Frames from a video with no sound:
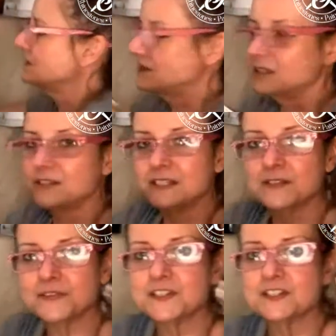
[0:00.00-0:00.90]
you know, the
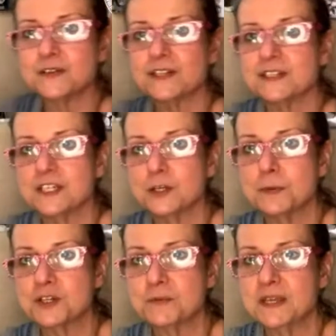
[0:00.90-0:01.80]
difference to other
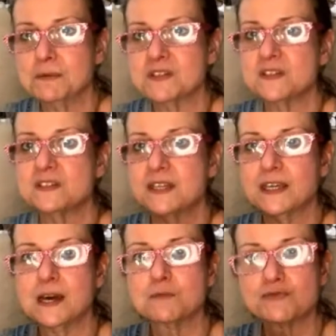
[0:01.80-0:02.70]
decoupage papers is
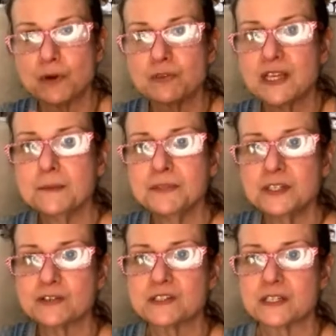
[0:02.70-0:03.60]
they come rolled up
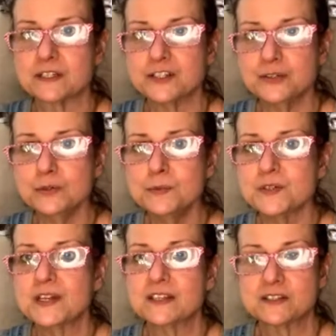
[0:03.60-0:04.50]
in those little tubes,
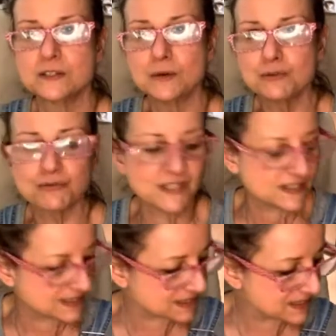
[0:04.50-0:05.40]
so there's no
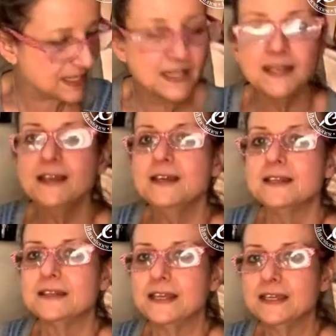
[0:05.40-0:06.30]
creases.
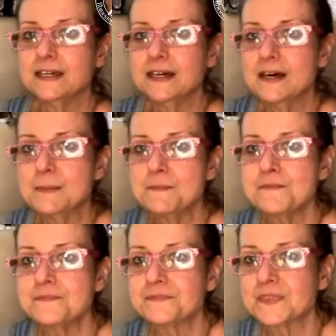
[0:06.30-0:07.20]
They
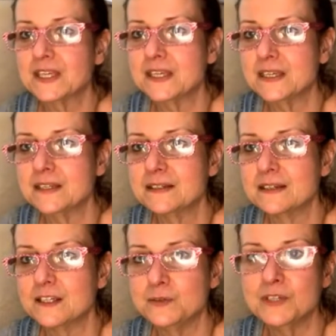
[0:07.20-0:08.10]
come in,
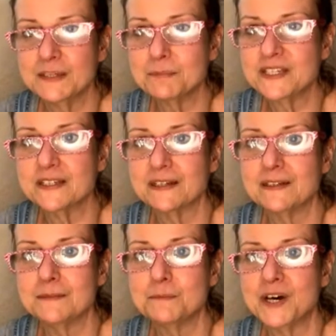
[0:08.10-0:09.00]
you get
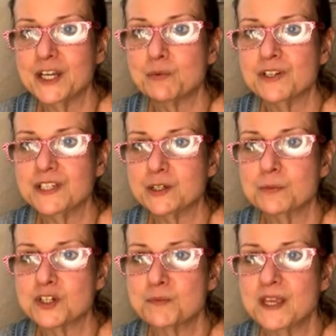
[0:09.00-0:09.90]
basically buy one
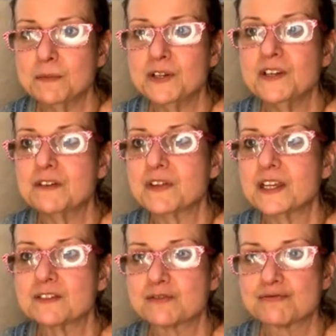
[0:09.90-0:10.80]
decoupage paper and you have
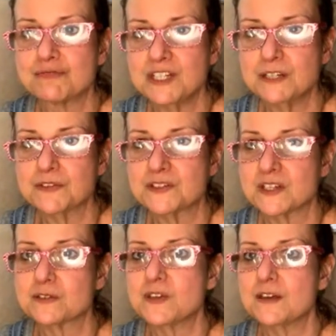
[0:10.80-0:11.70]
like 3 different
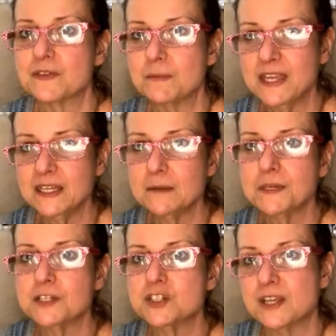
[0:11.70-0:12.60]
things. You have the main
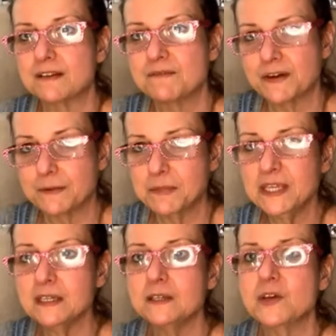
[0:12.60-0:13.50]
image in very
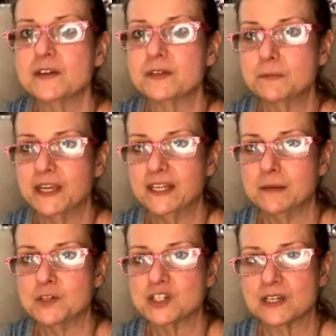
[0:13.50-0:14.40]
big, you have the main
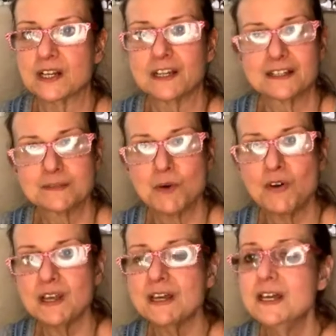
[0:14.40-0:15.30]
image in a little
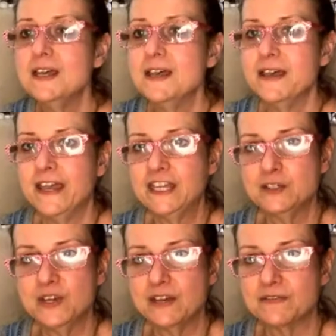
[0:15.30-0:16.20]
smaller,
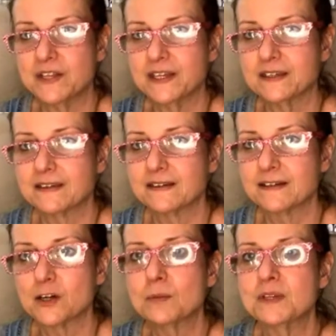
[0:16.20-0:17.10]
and you have like
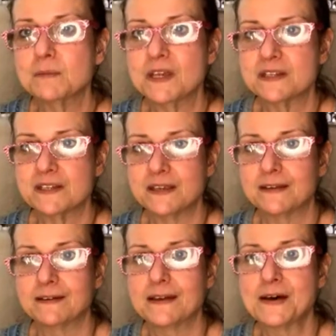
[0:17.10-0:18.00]
a
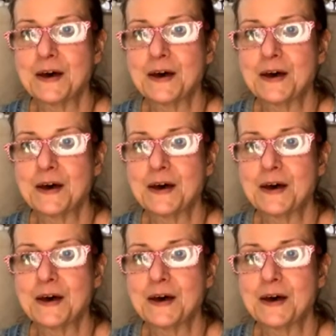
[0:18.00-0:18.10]
complementing